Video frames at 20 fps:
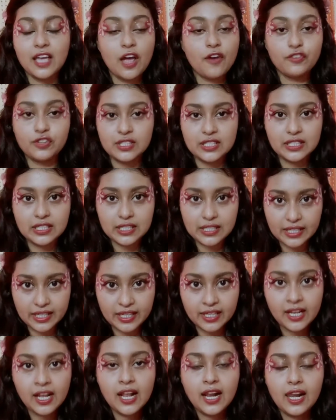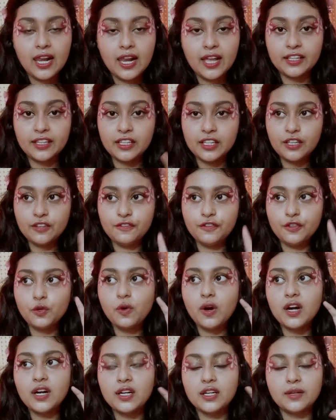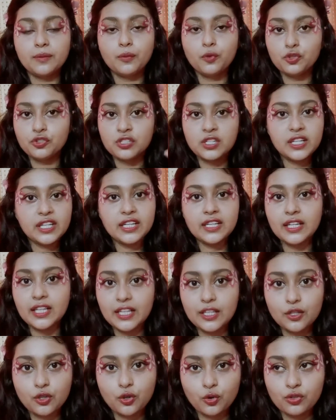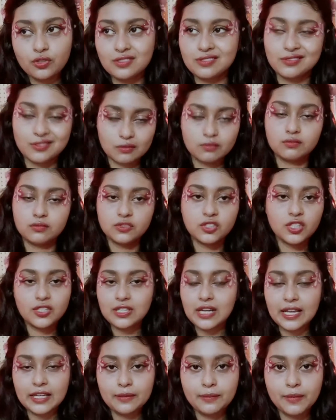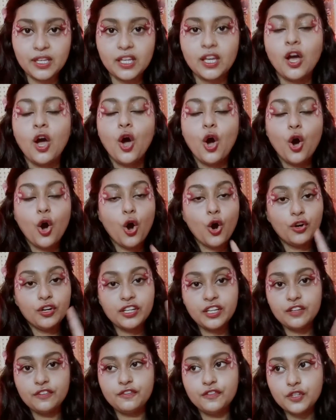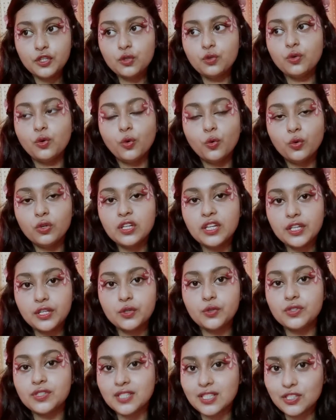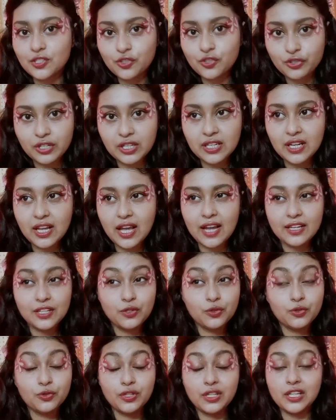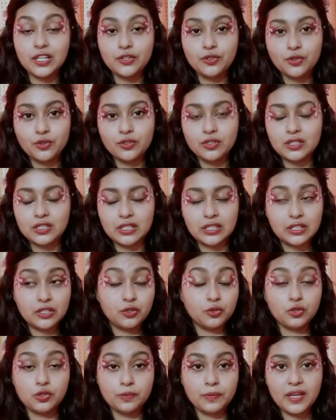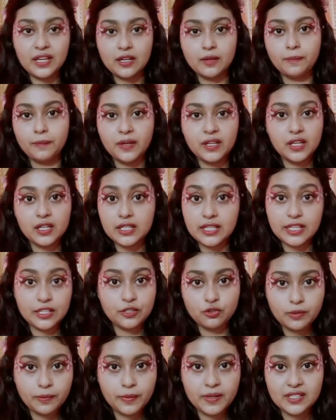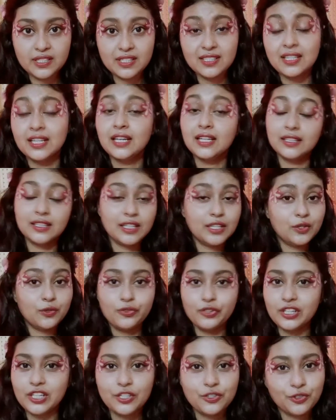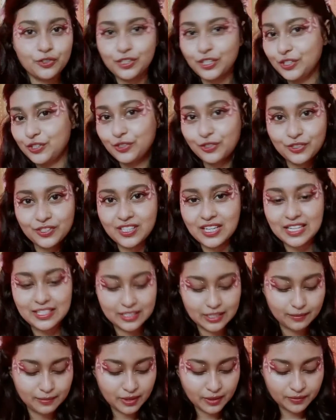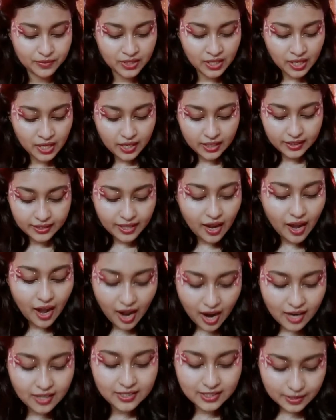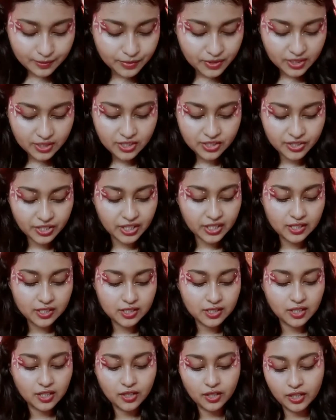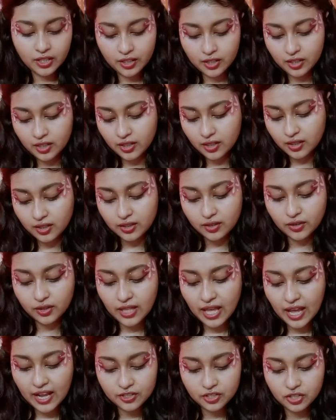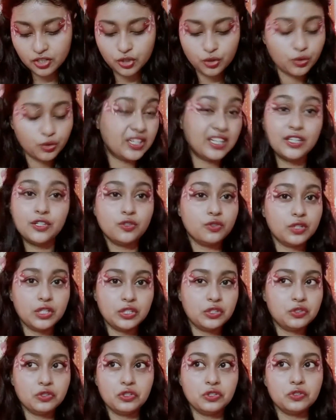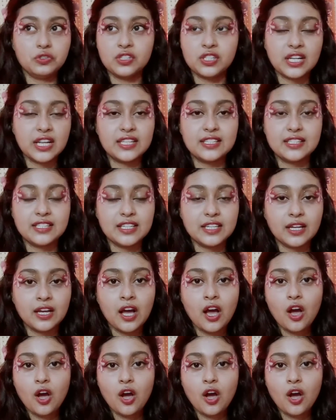every single day. Like, if you are mostly in indoors just like me, or if you only use sunscreen and you really don't use makeup in a day-to-day basis, then you really don't need to use cleansing balms. There are some sunscreens that you really don't need to use cleansing